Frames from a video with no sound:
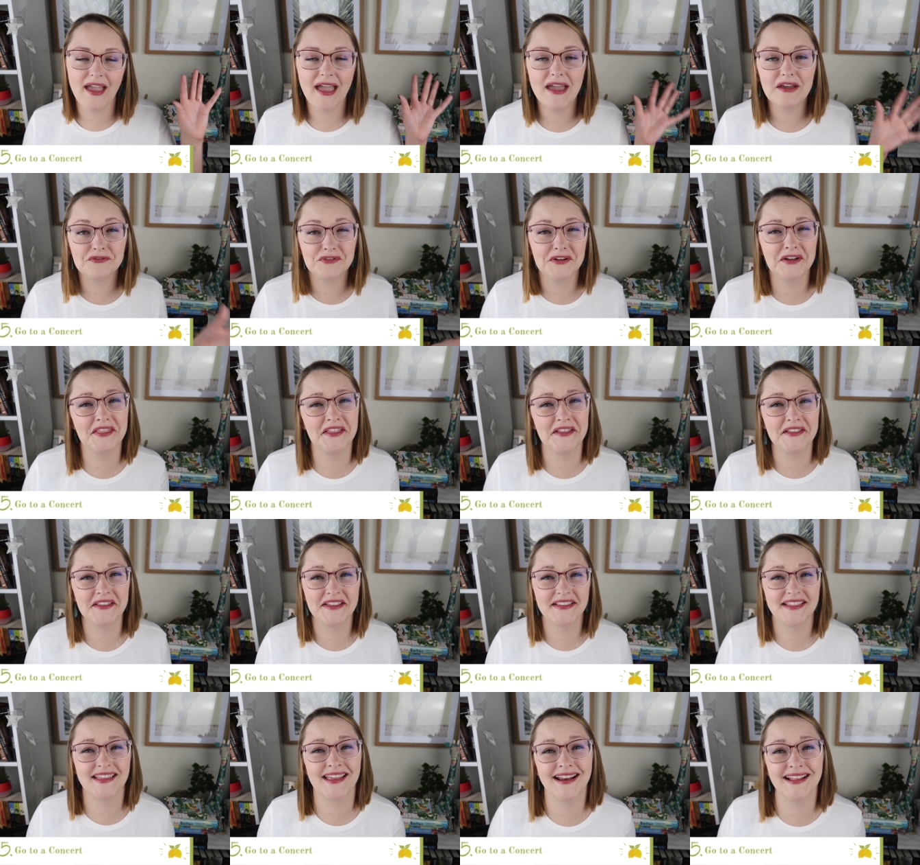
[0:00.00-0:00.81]
everything
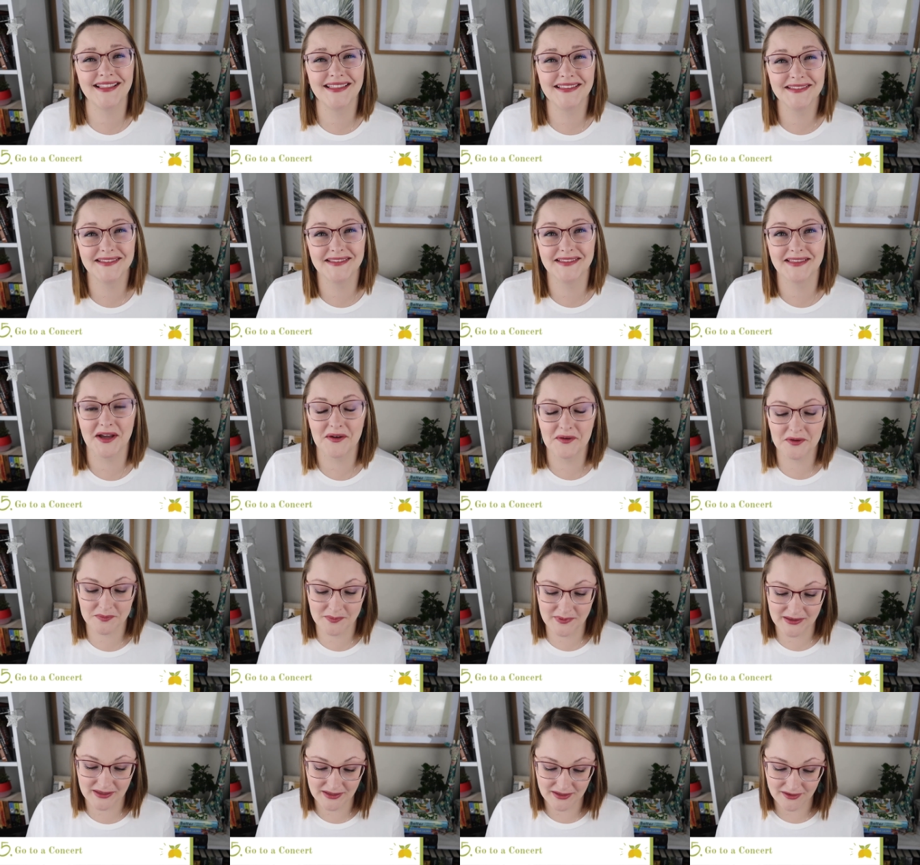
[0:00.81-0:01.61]
like that. I think that that
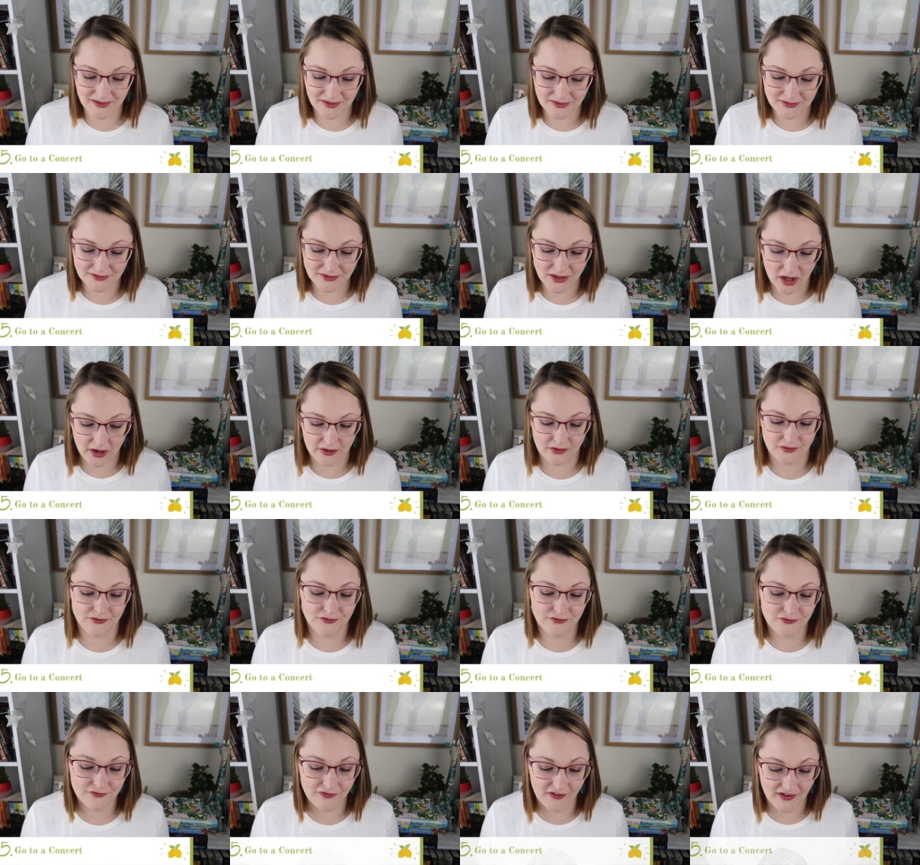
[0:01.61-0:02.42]
would be a lot of
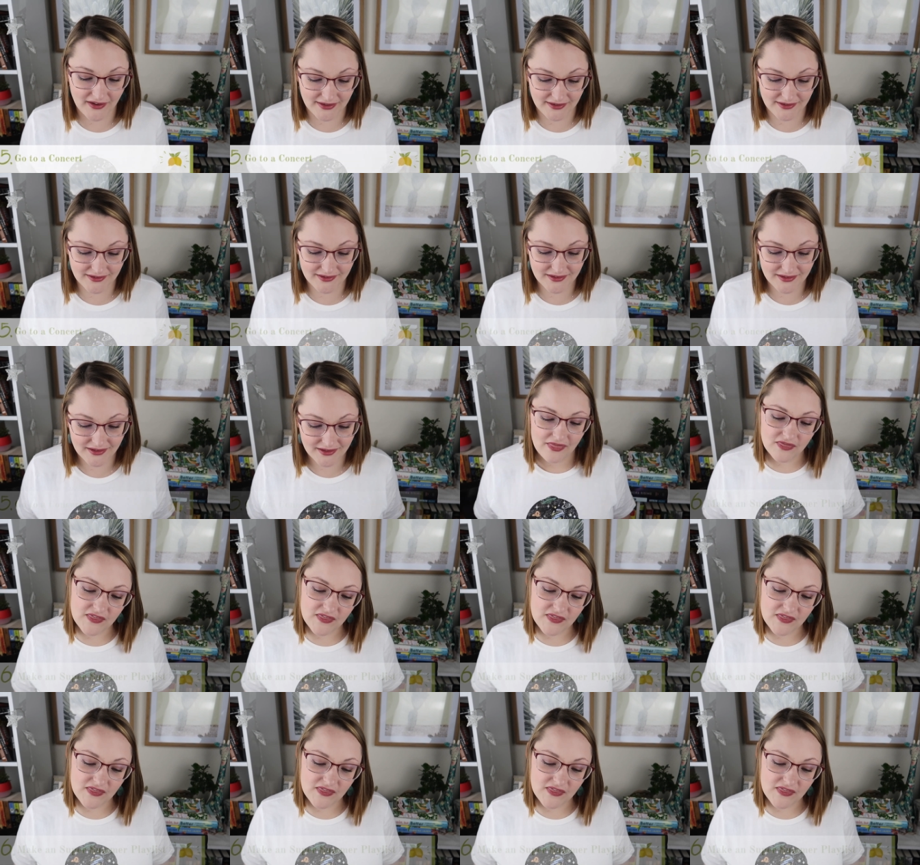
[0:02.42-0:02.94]
fun.